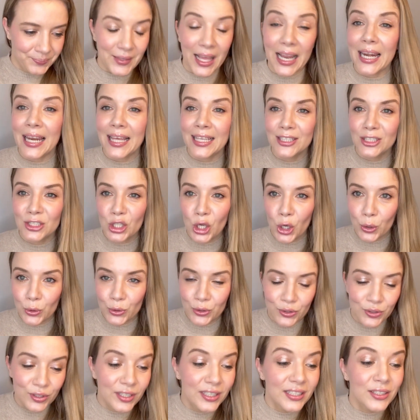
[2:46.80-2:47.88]
let's go
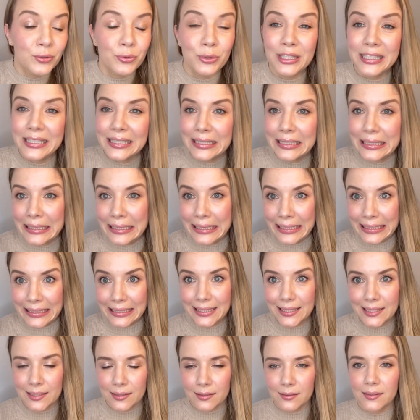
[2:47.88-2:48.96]
to the ingredient
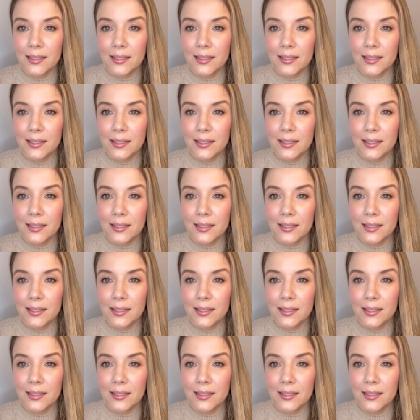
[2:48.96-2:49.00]
list.